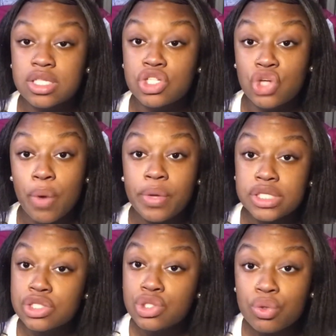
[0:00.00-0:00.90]
So I went to
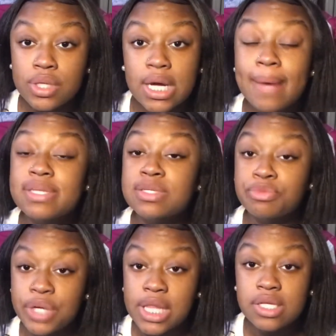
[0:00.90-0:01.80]
the store and I got me some
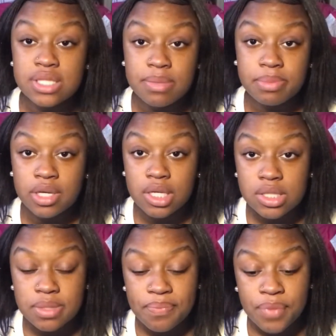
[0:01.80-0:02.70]
regular tampons.
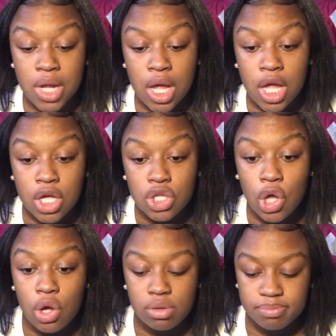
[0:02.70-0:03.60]
Y'all,